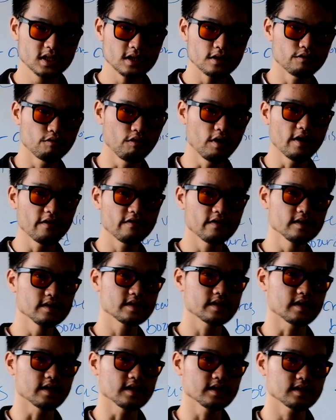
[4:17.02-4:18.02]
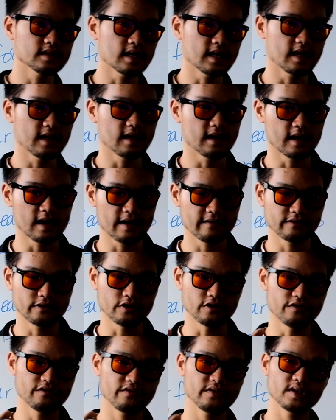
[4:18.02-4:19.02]
reference this after
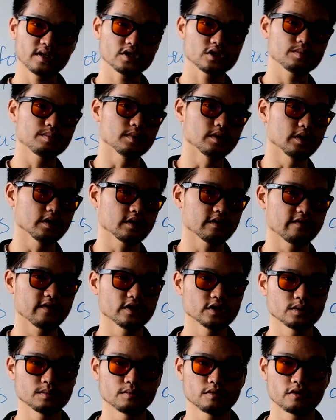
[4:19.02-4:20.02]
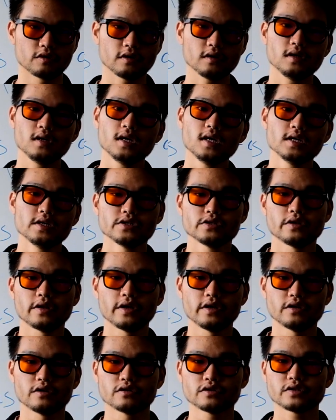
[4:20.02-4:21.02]
you finish building the vision board, so
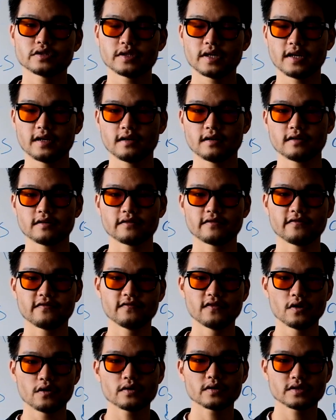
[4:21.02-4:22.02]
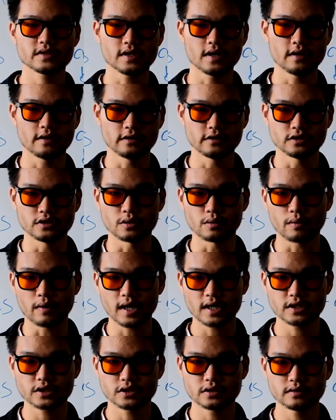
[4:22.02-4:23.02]
that you're staying focused on the
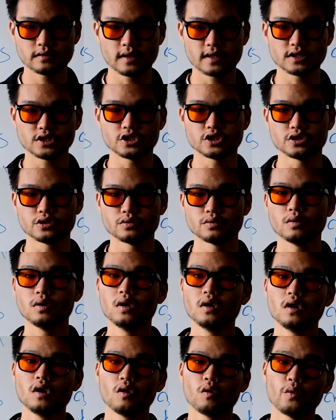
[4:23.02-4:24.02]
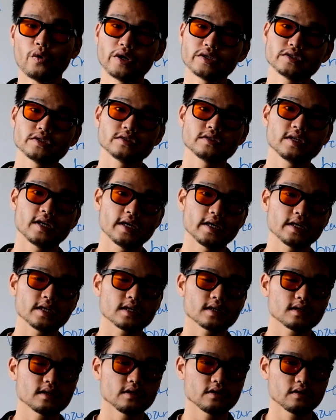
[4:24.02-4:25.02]
direction that you want to
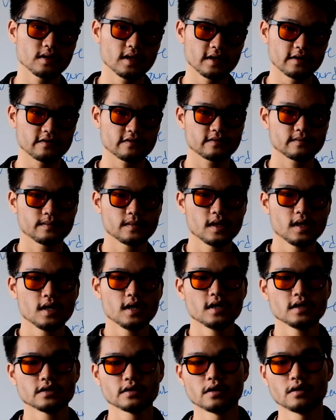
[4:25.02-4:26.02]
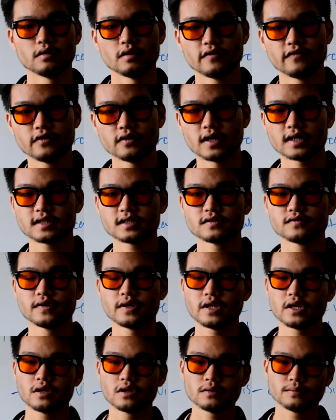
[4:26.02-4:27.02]
take your life. So if you like this
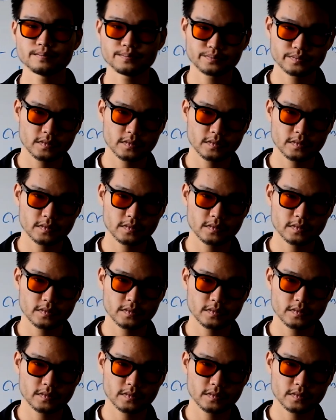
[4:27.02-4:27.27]
video,